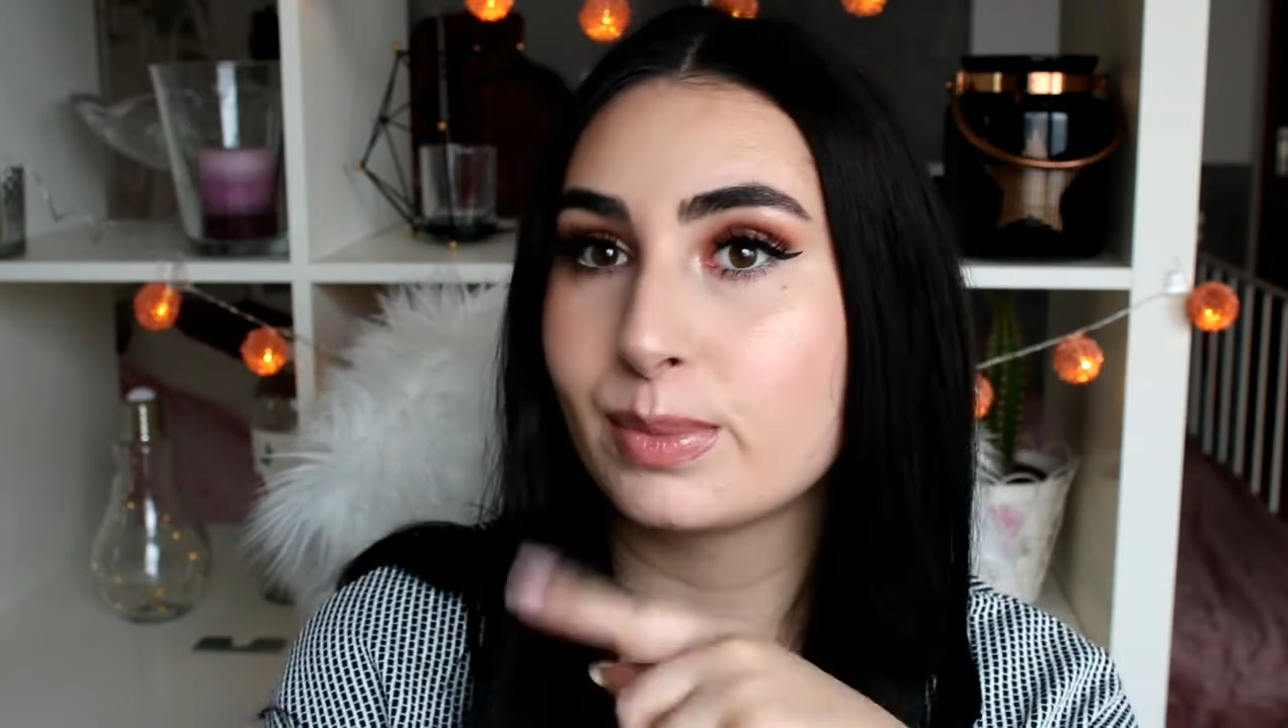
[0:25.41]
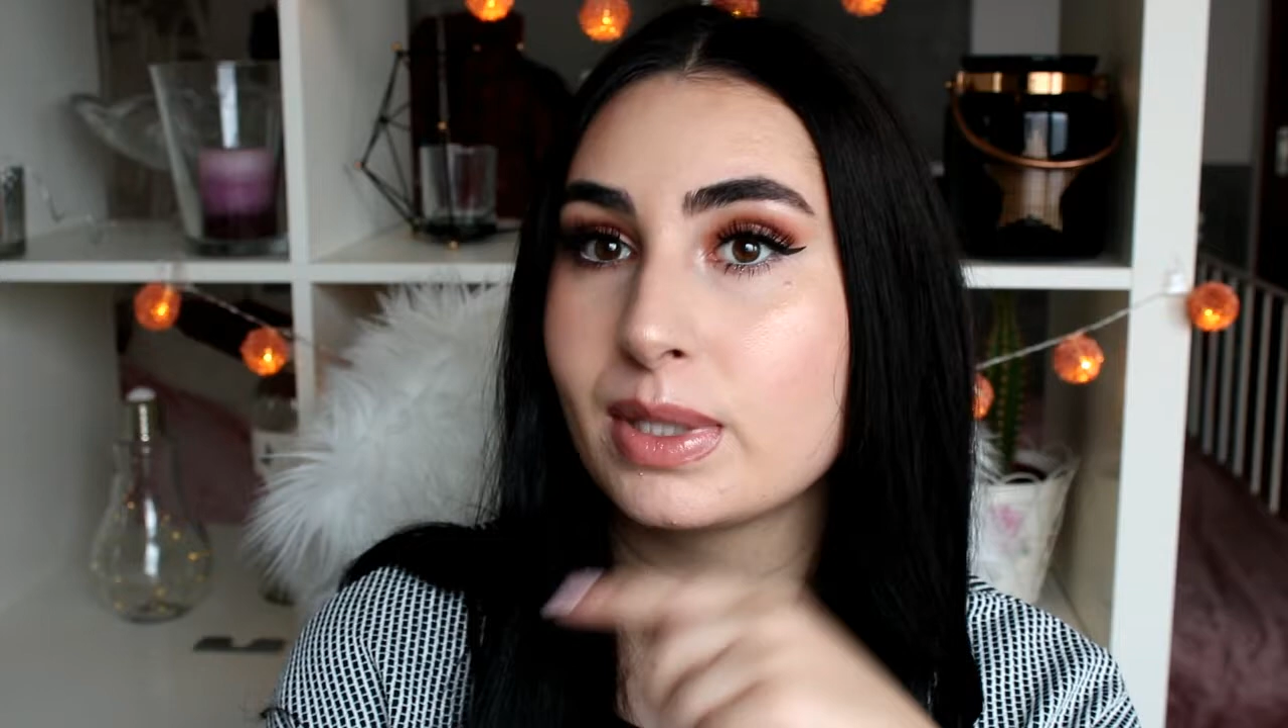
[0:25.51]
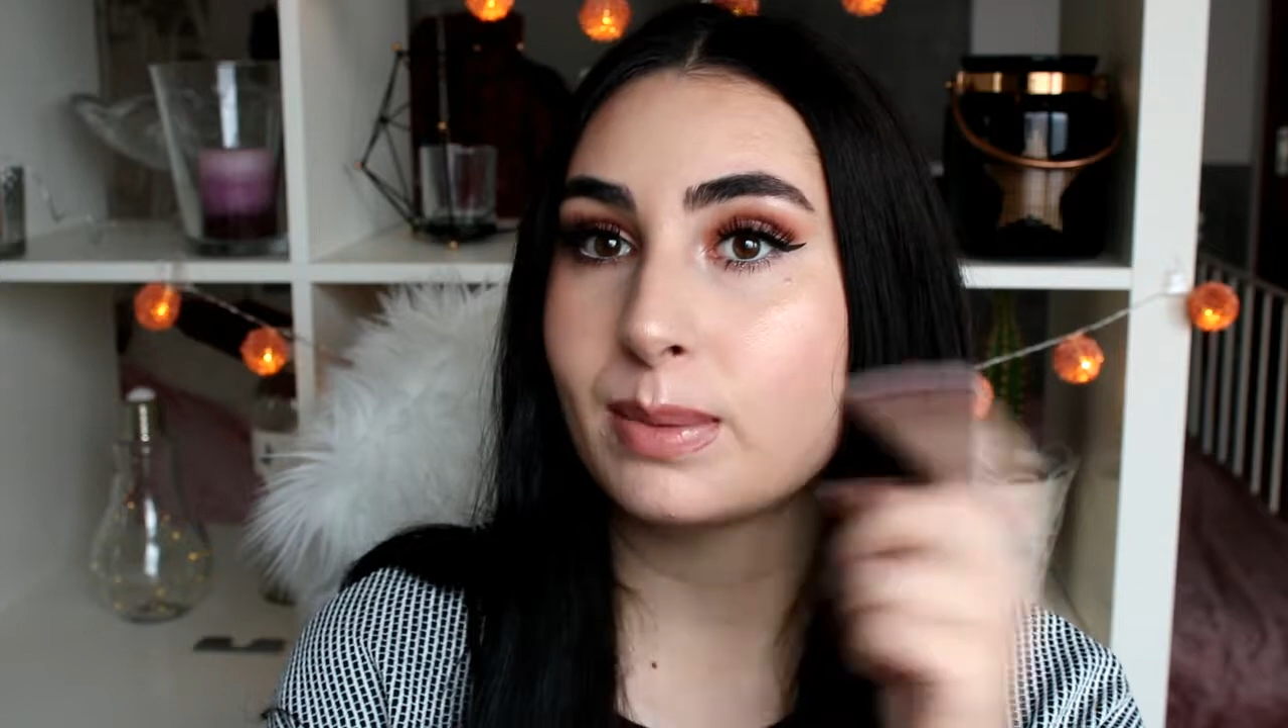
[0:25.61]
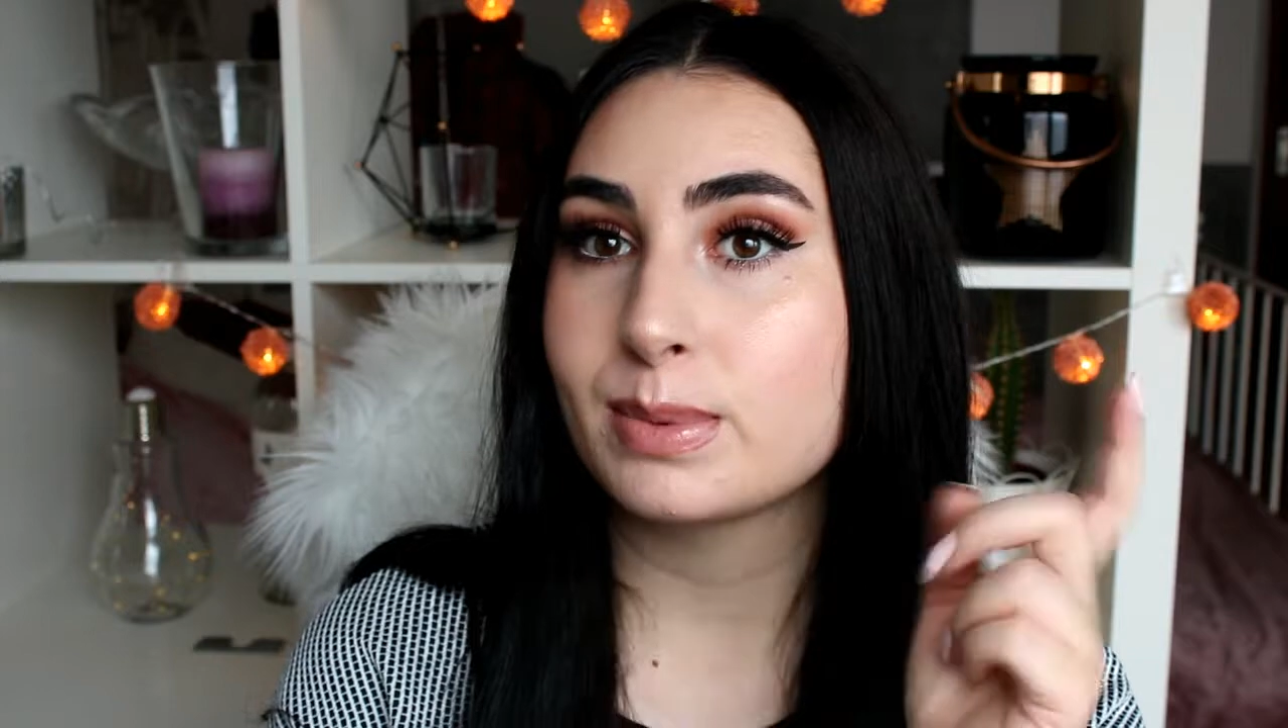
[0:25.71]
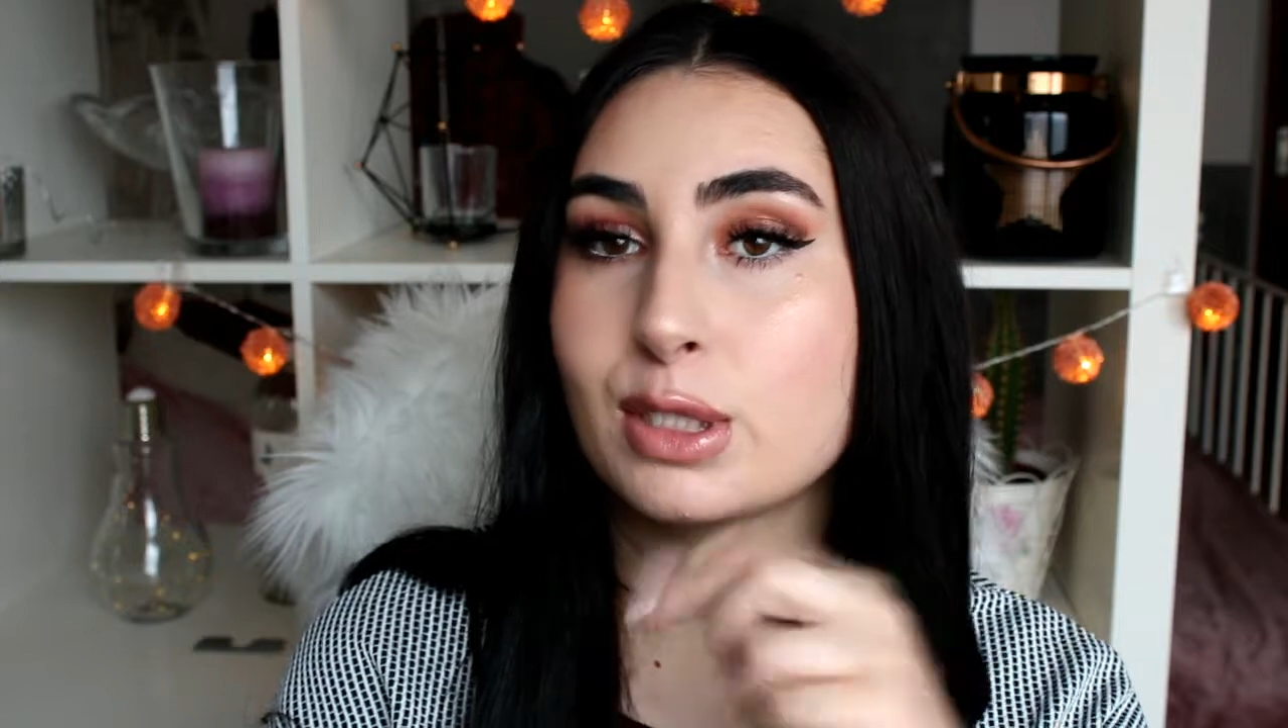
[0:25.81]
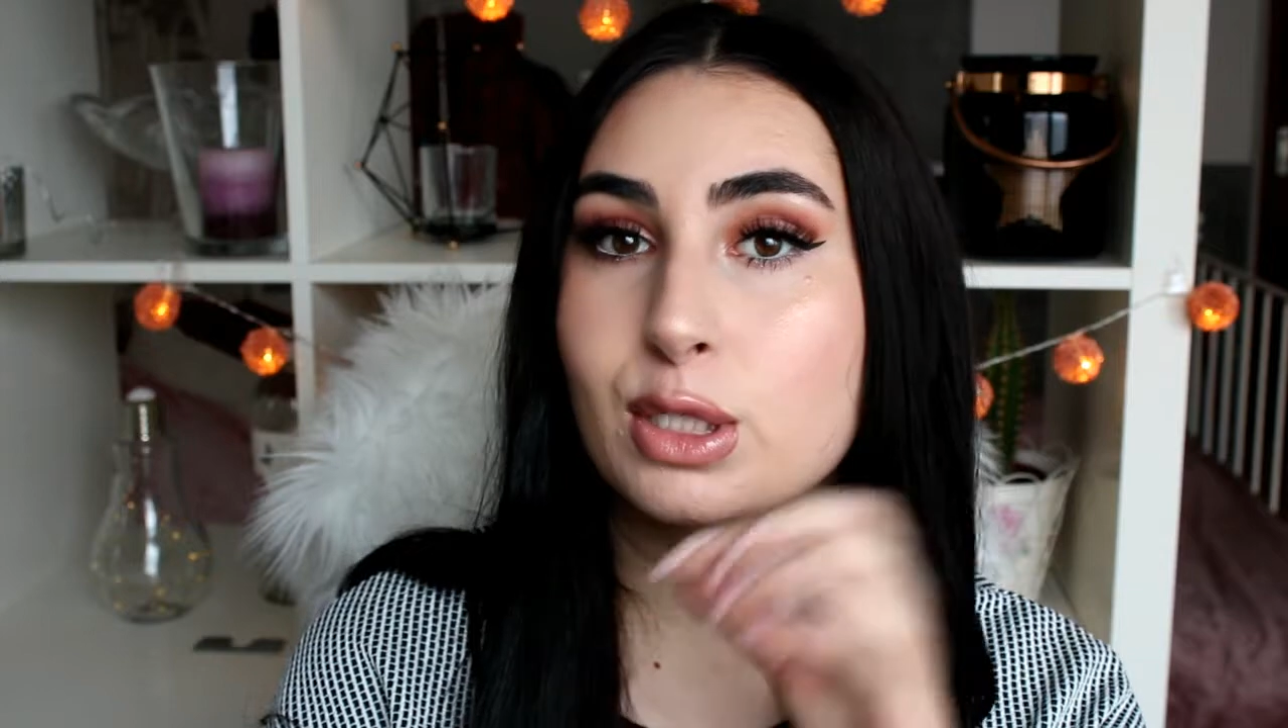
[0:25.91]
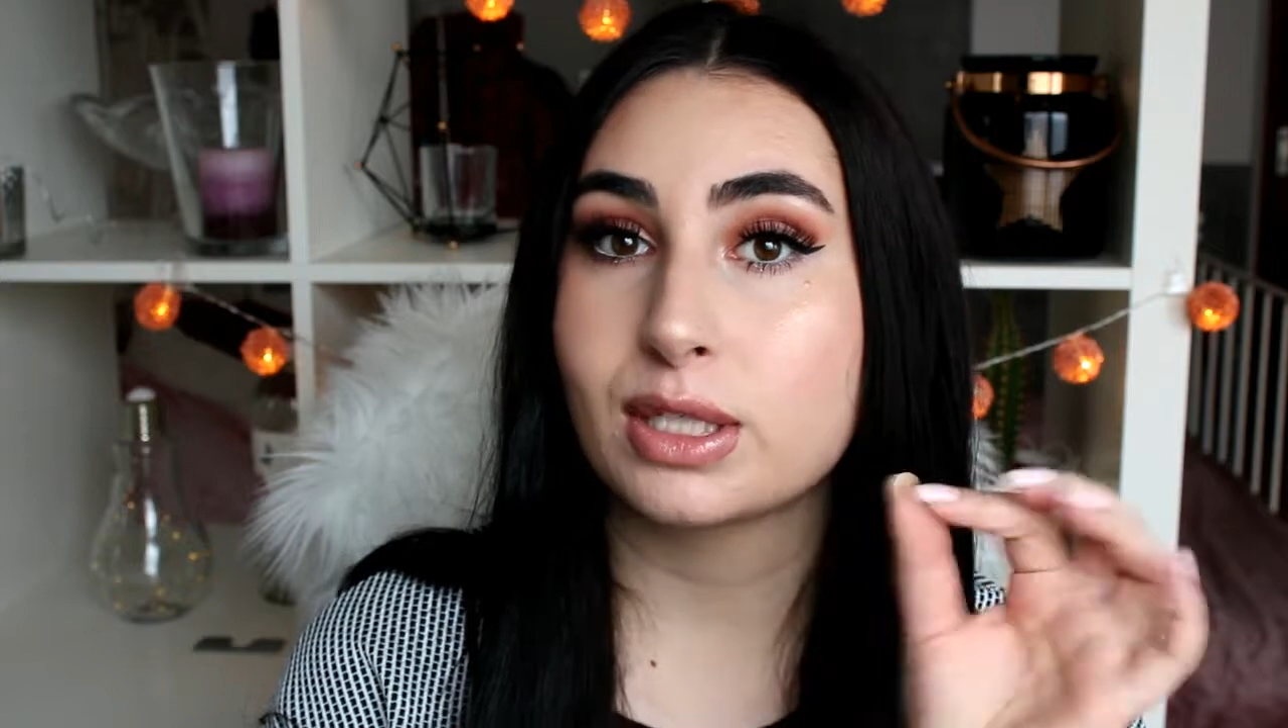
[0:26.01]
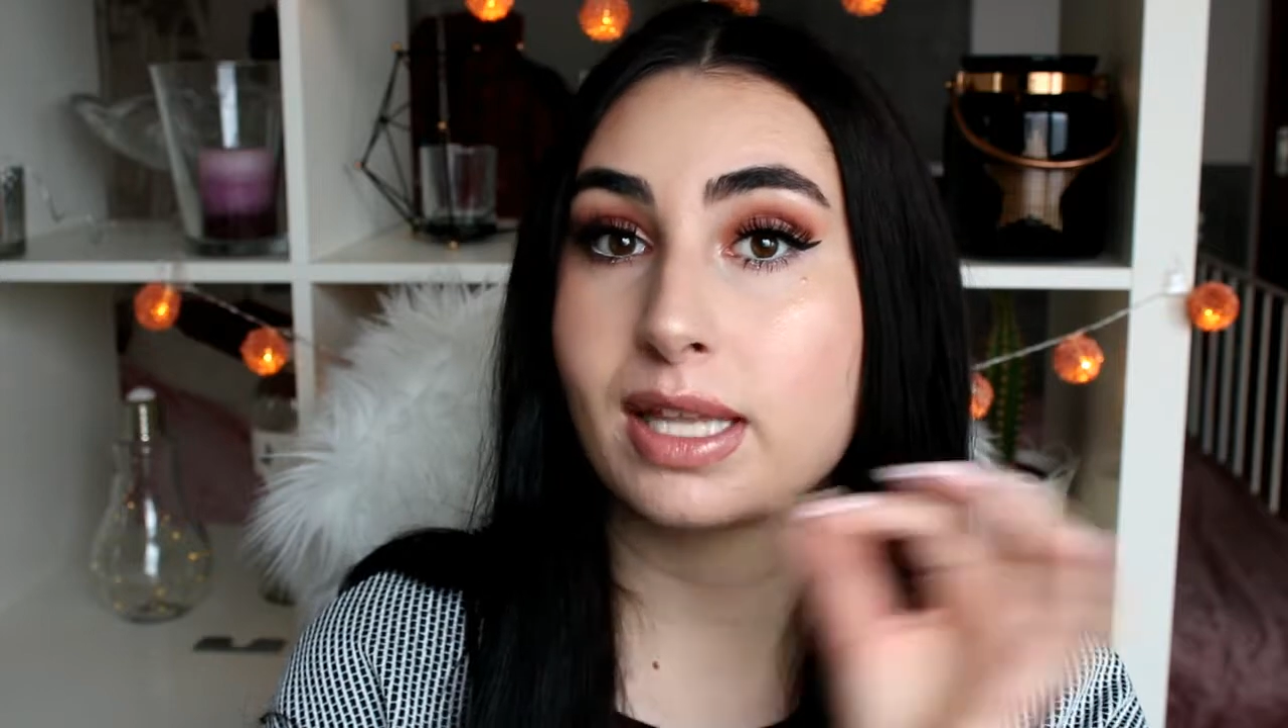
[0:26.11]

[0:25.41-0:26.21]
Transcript: lips look